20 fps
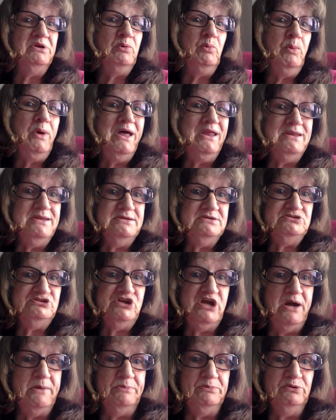a wedding
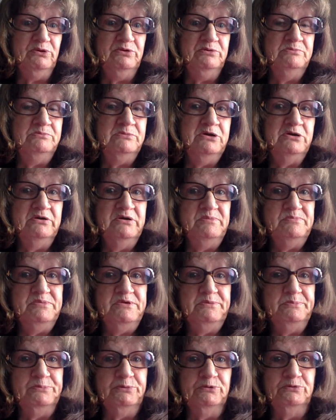chapel and marry
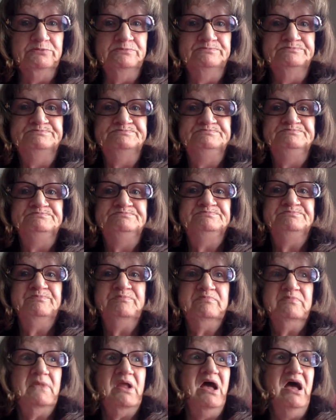people.
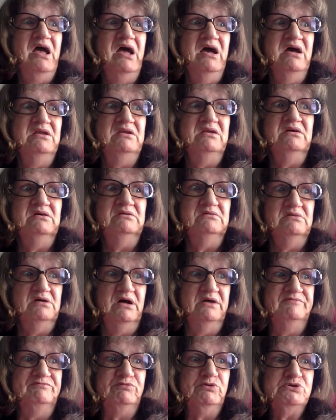And
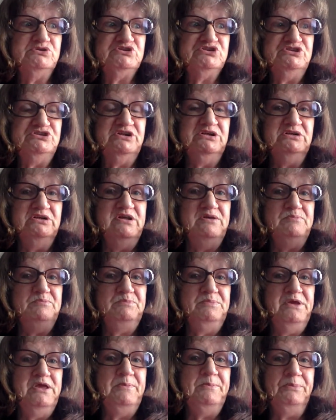unfortunately,
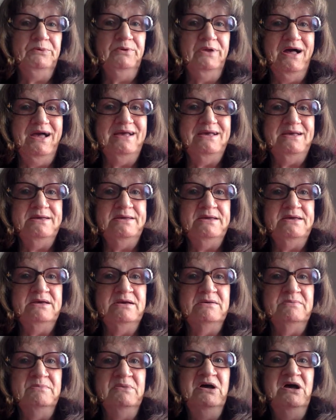people like
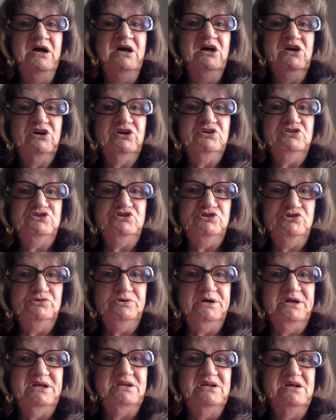him could do
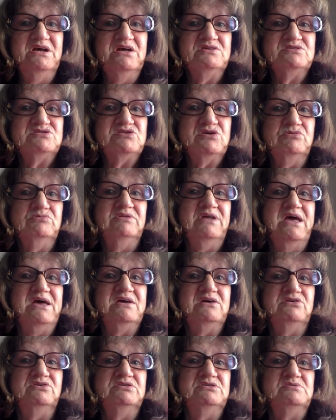it so they
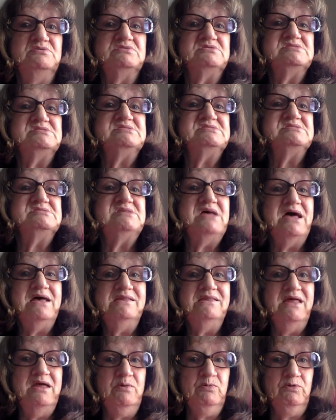could say
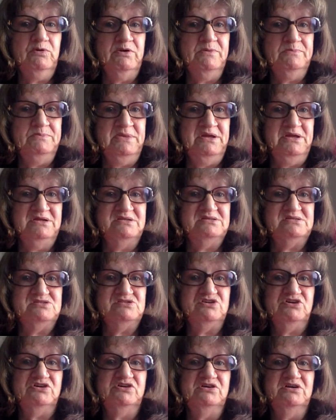they were a
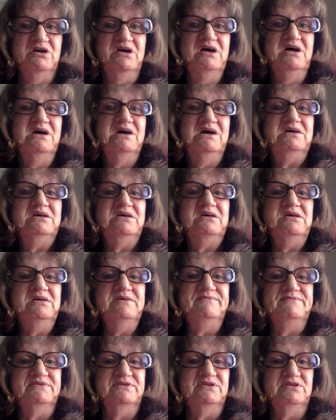minister,
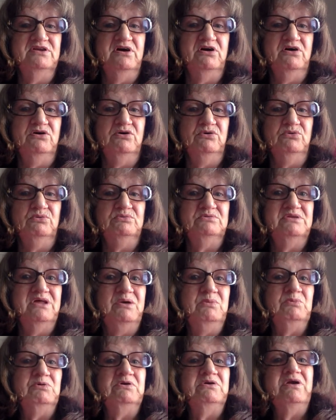even though
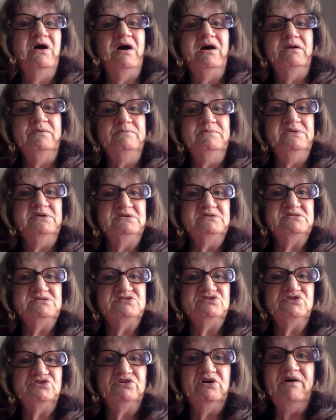they were not a
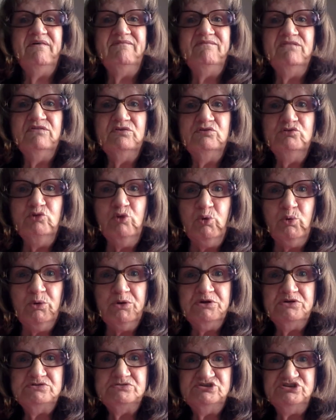minister of the
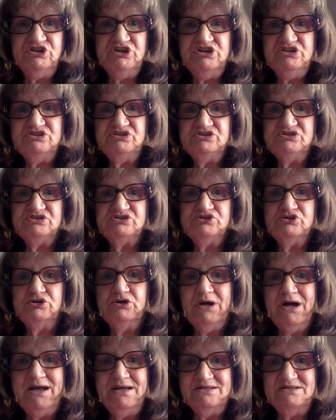Lord Jesus
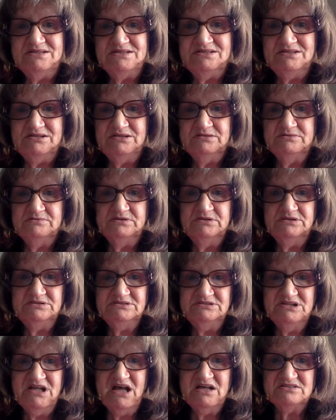Christ.
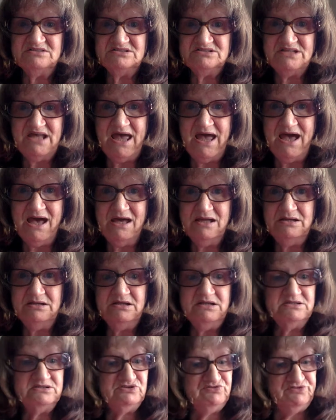Isn't that sad?
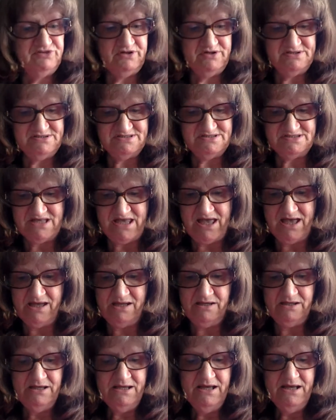It's very
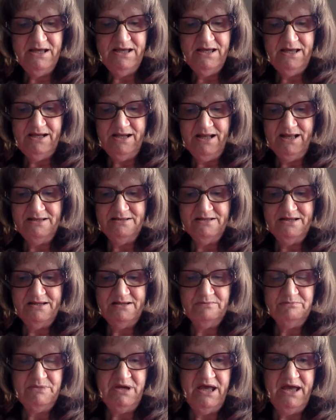sad. And I
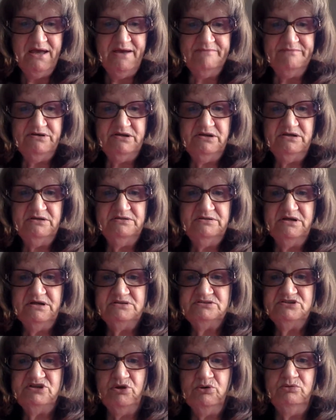let him have it. I
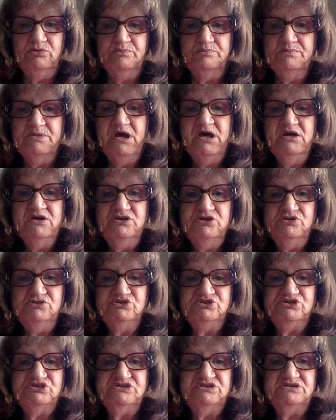told him, you
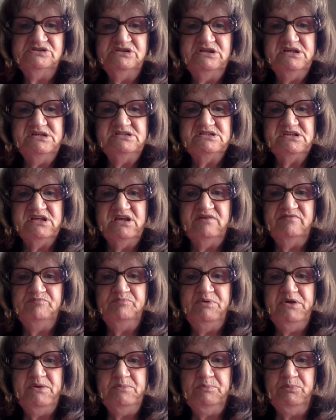should at least give
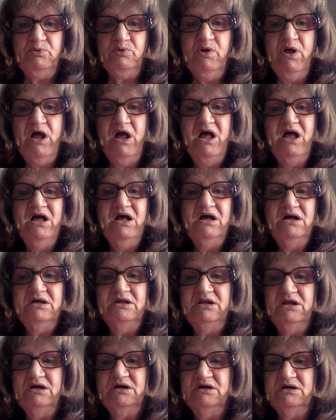people
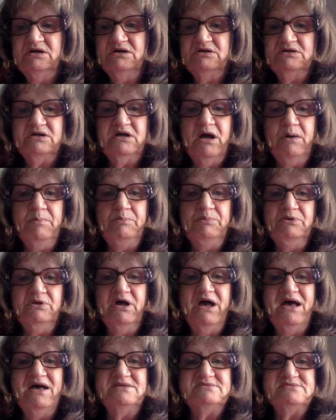a, a couple
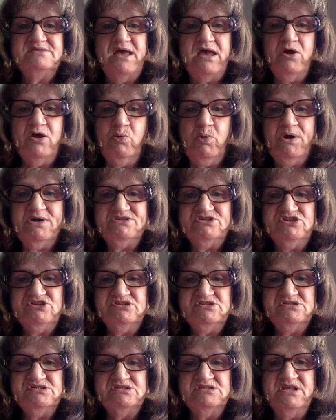of essay
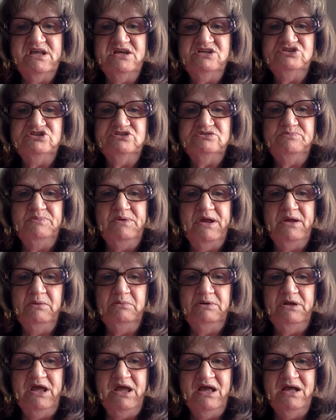questions and they should be
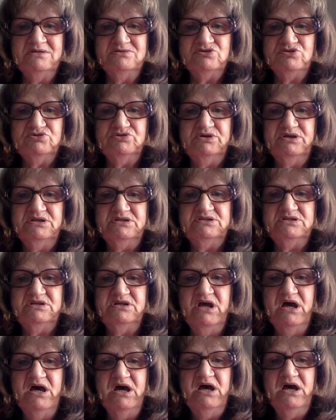able to answer
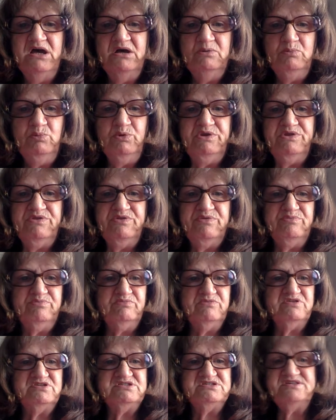it with
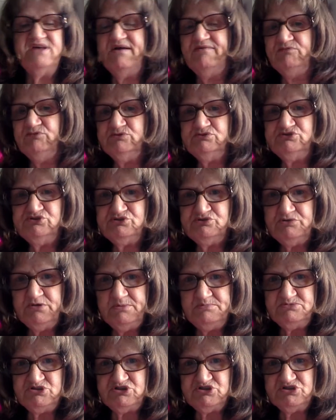several
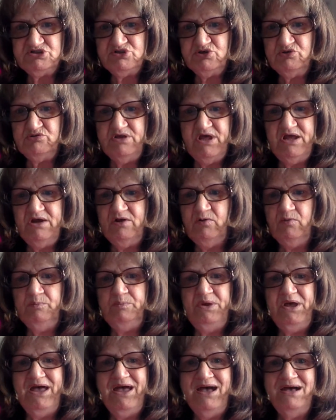scriptures or they don't
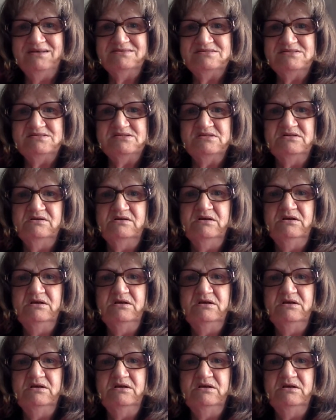pass.